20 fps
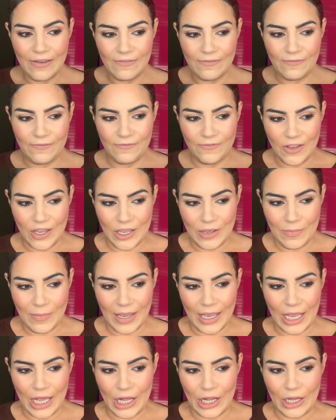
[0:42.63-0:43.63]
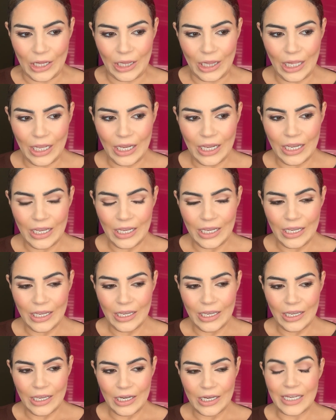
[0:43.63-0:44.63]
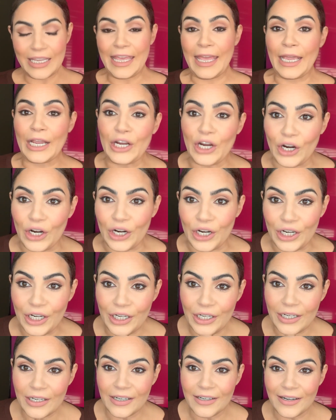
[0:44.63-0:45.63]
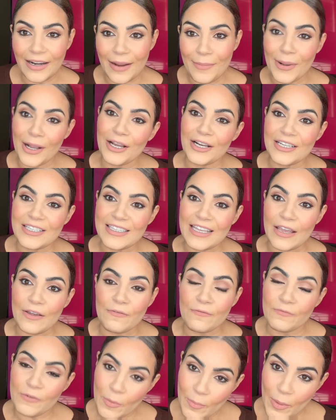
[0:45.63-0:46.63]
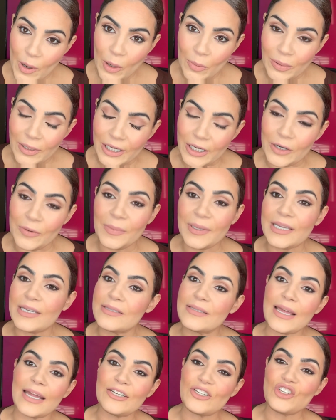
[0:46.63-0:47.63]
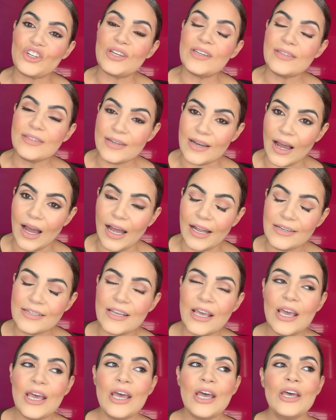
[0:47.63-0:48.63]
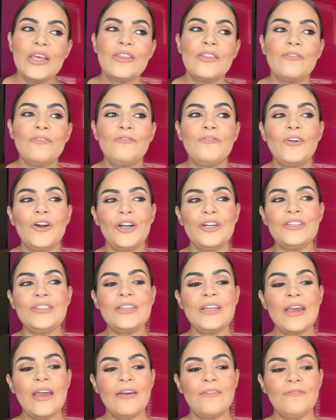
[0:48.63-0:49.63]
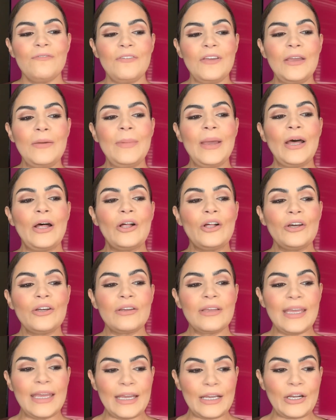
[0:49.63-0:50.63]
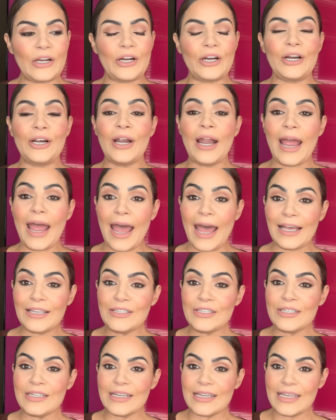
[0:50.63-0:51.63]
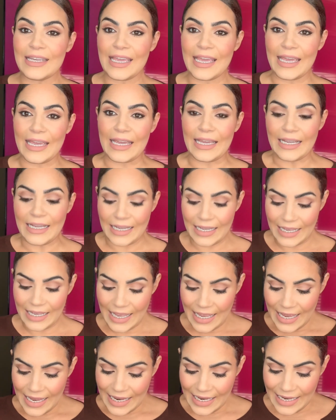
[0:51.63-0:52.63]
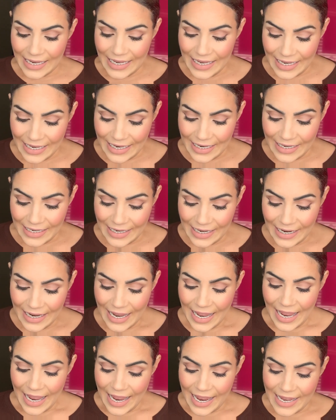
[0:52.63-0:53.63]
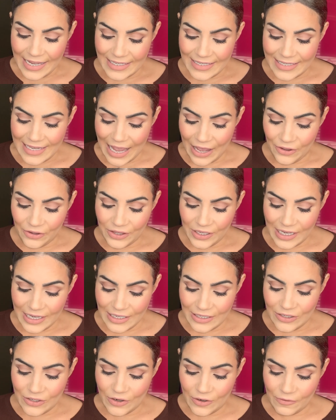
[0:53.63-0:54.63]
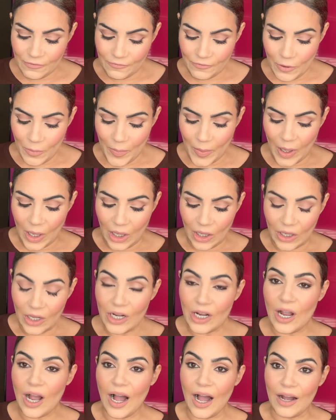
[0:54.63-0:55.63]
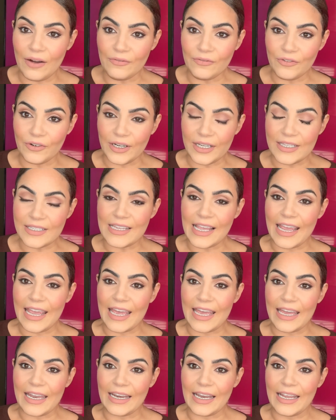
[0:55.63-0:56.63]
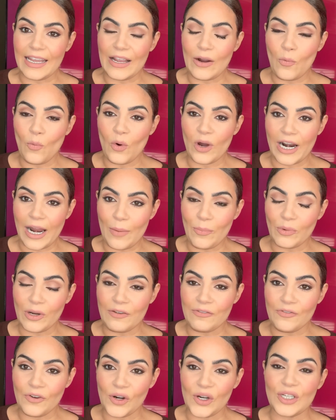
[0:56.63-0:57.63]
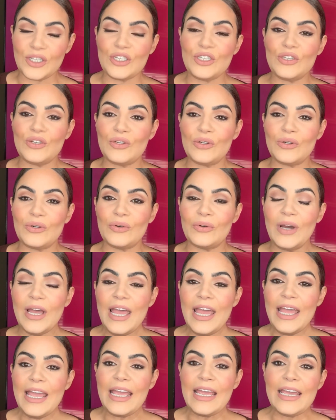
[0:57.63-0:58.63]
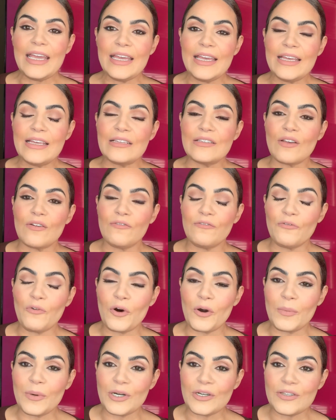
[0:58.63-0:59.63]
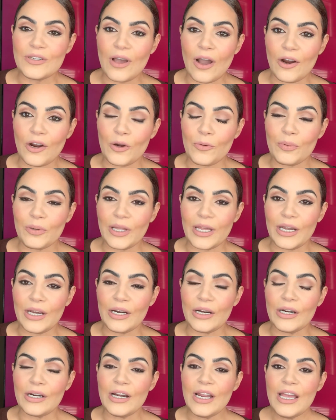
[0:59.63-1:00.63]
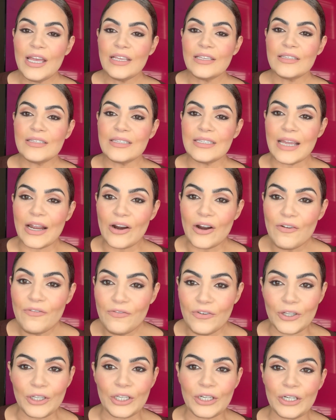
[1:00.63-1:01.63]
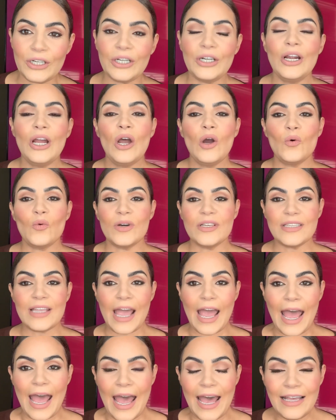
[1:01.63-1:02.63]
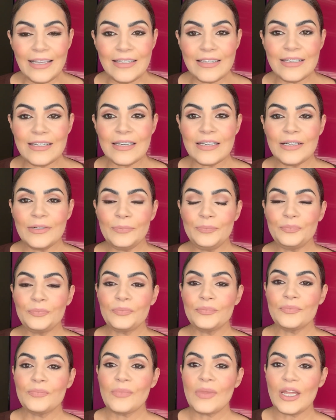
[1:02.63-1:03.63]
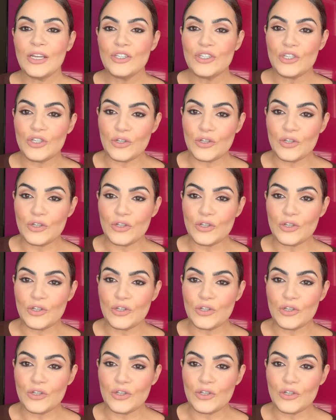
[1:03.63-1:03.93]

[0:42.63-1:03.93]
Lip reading: female kicker. I'm not going to say football player because that she is not. The first female kicker asked to kick in a Southeastern Football Conference. And what I'm referring to is former soccer player Sarah Fuller was asked to